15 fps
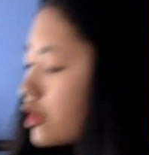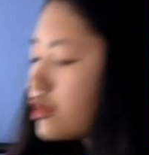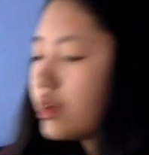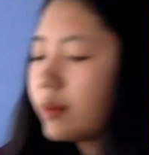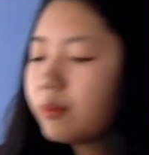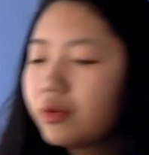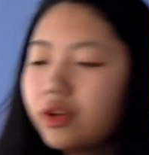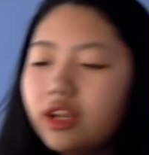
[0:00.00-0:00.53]

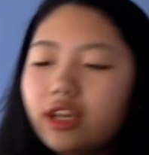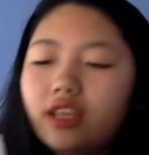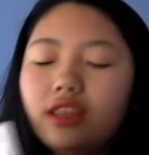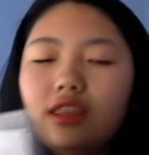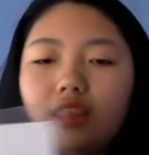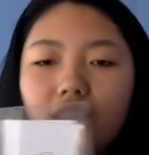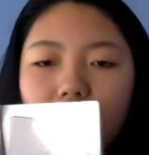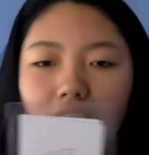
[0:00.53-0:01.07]
So I put it
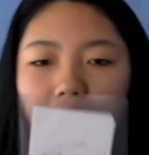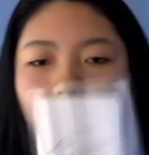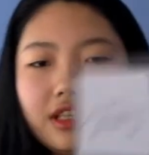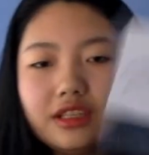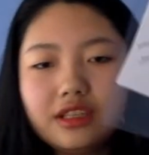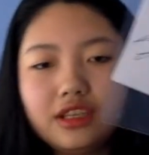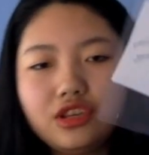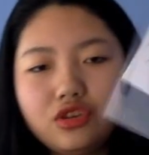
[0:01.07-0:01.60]
in
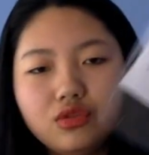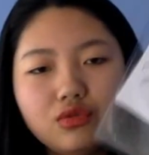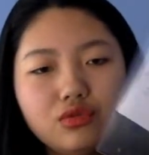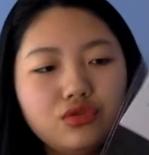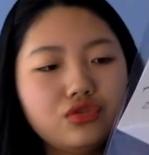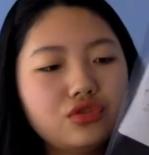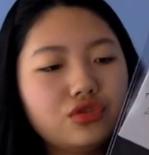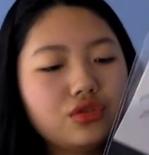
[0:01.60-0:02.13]
these
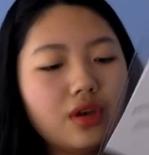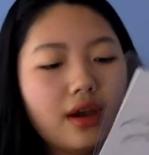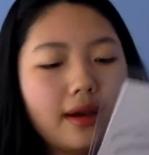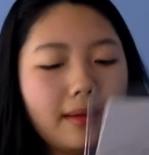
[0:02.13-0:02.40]
huge